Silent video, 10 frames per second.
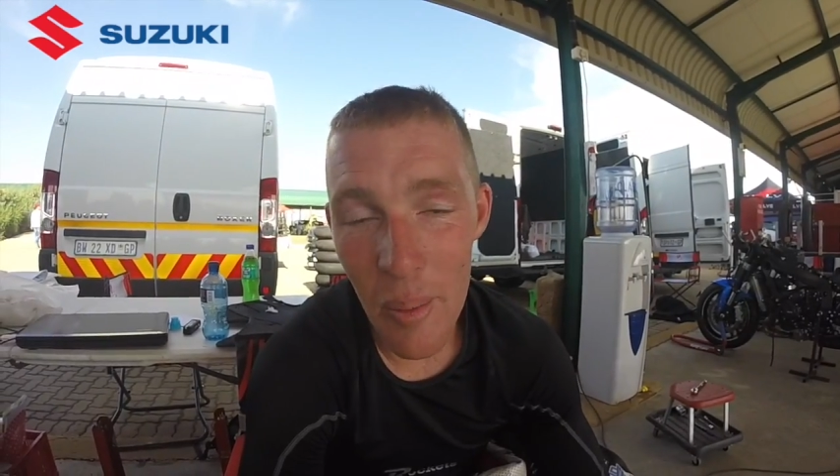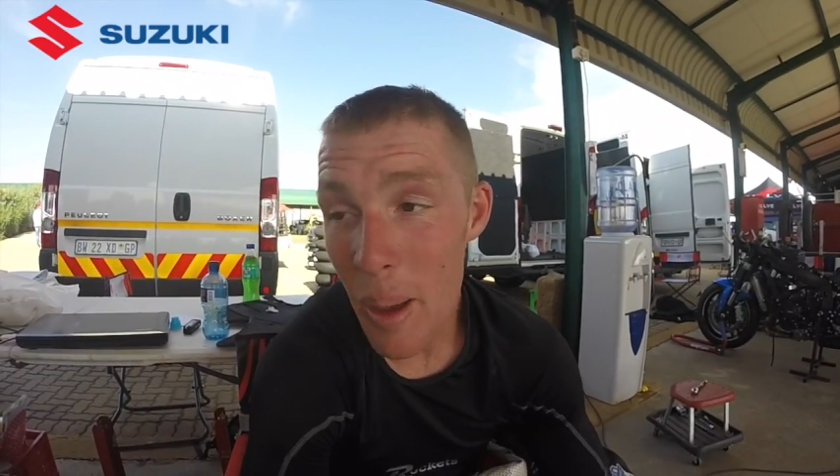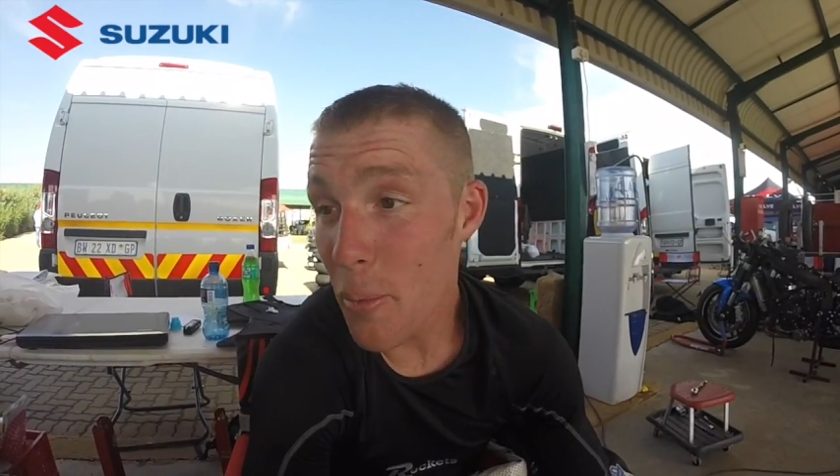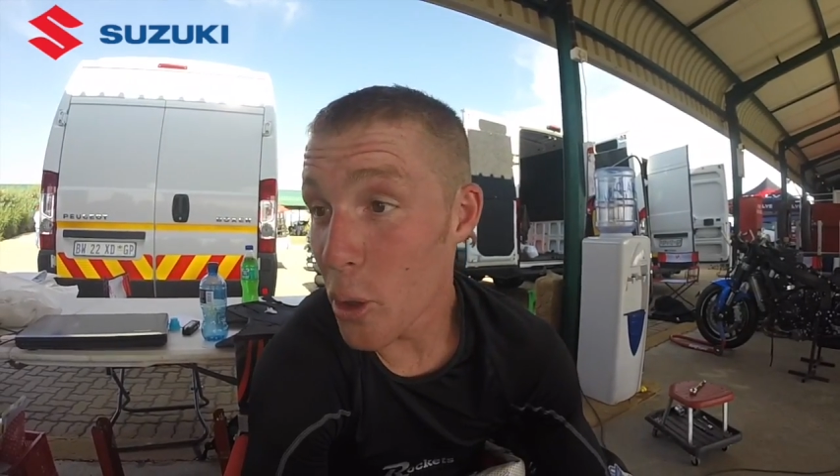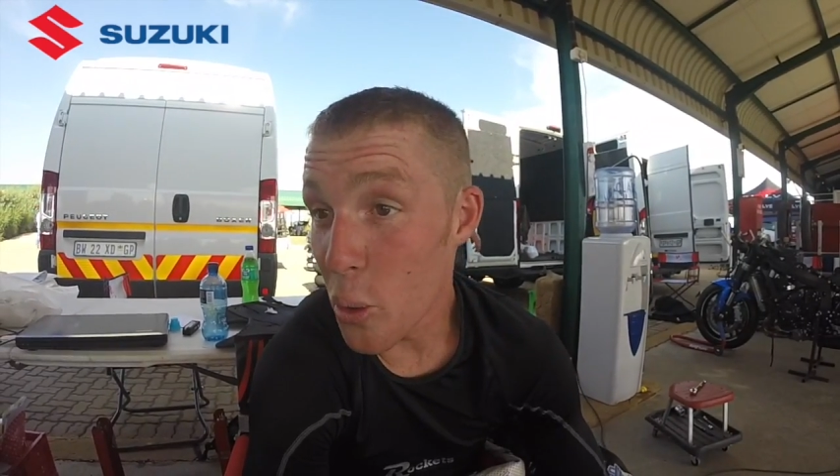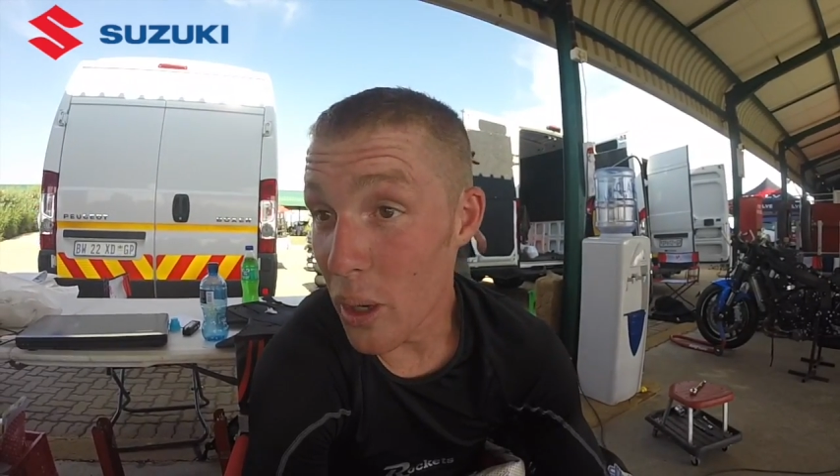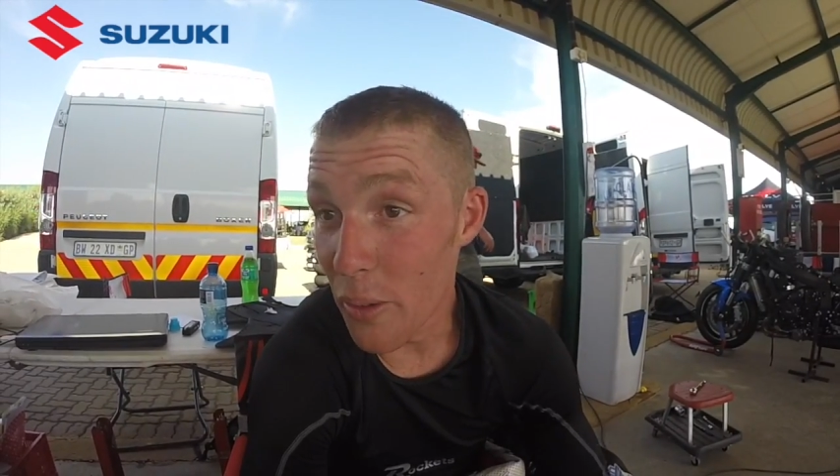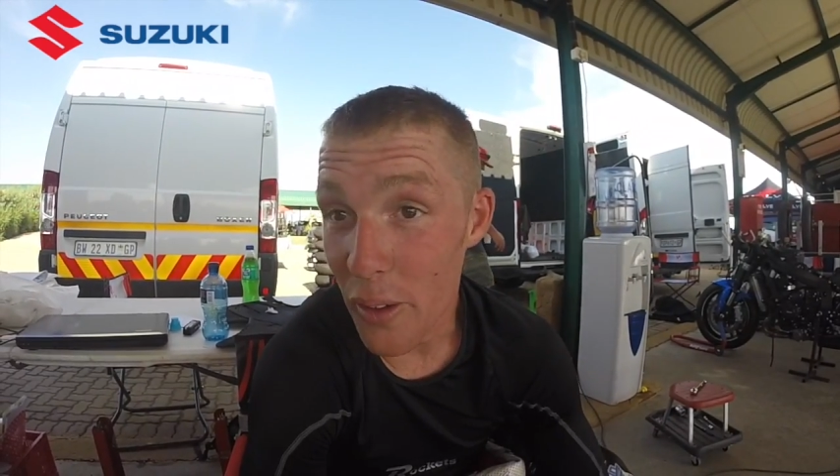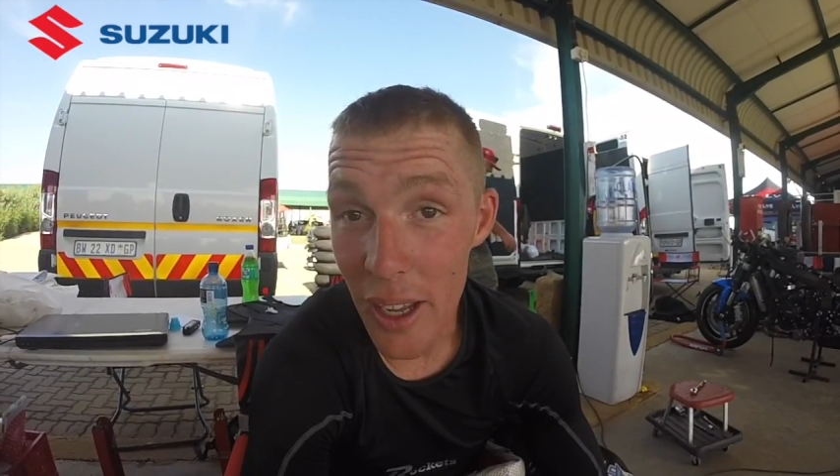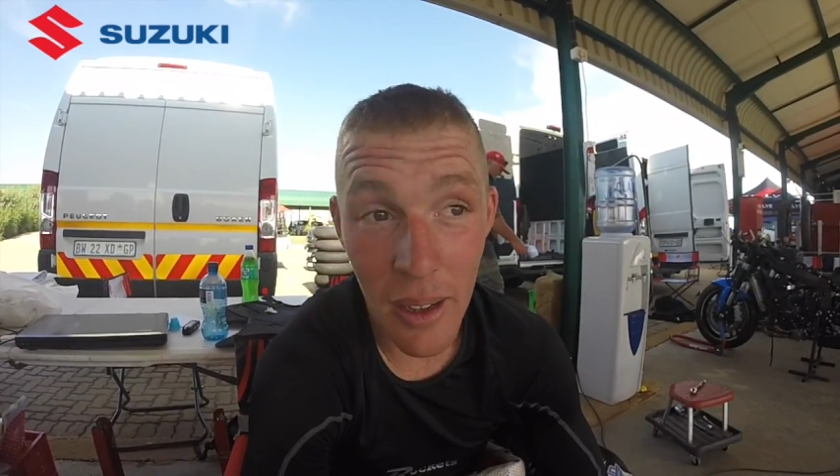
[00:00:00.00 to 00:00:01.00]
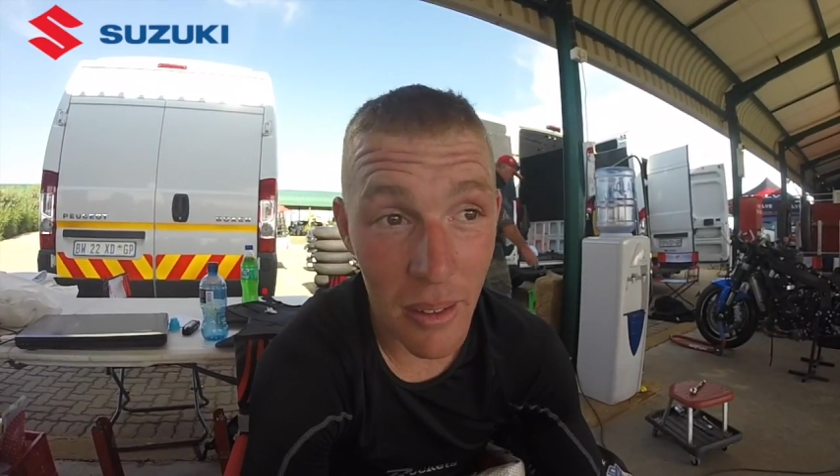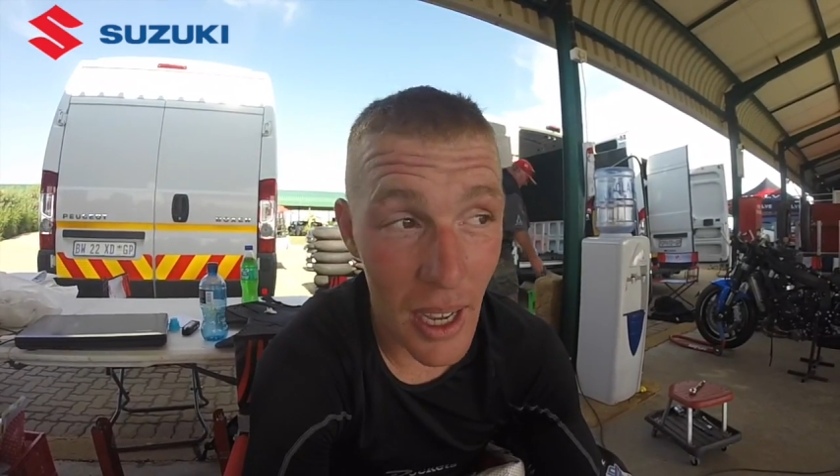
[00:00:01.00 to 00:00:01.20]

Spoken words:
happy with qualifying.